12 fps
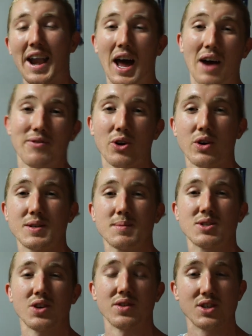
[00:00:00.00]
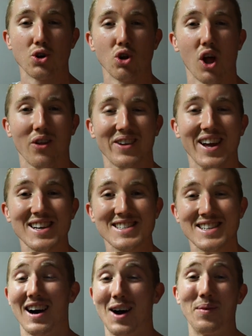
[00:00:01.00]
and after Christmas on the school
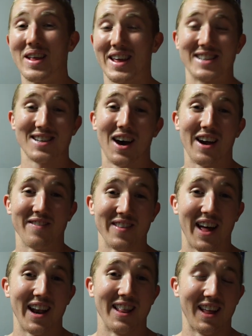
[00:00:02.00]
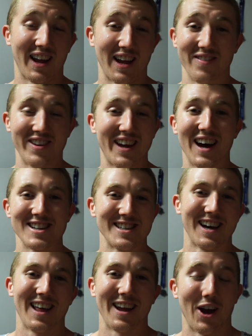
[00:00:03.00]
holidays. I'm really excited for that. Like if you can't
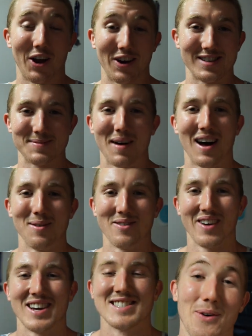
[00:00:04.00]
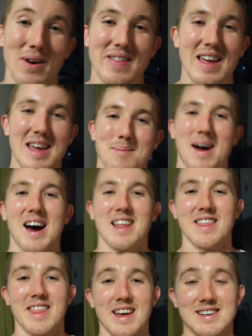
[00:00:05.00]
tell, I know, I got a smile on my face. I read the email
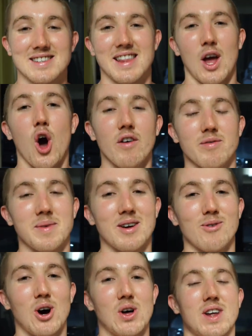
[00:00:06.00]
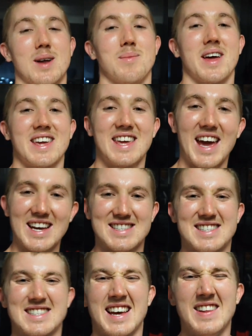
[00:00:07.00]
and they, they offer me a role and I'm like,
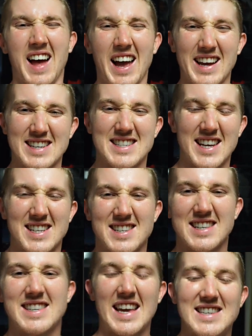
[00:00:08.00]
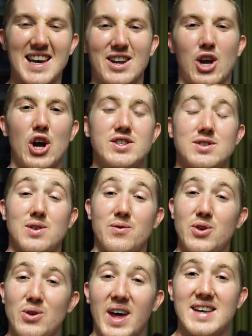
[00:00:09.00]
yes, I could teach these kids how to code. So it's a
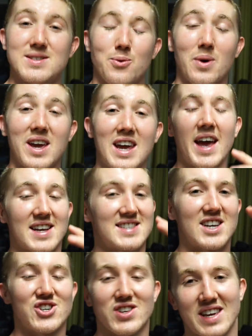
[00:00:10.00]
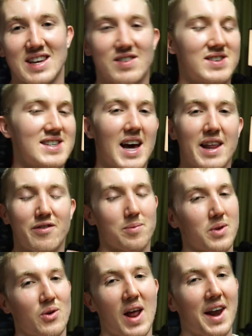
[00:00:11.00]
few days a week, essentially starting from
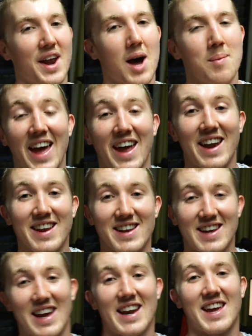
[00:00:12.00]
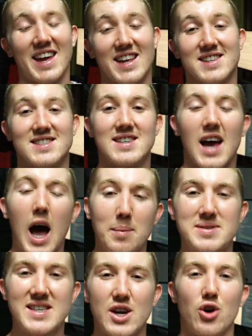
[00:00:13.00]
the ground up and getting kids
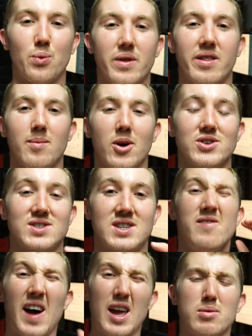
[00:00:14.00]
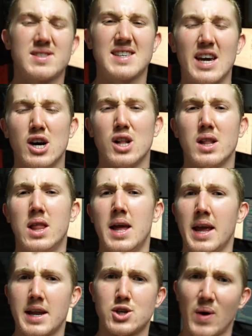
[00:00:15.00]
upskilled with the most valuable skill
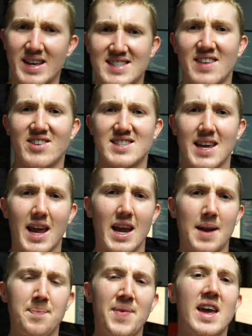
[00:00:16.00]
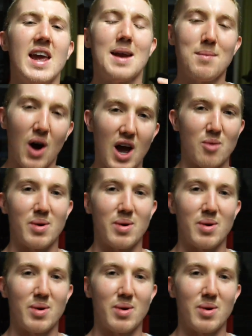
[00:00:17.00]
in 2017, in my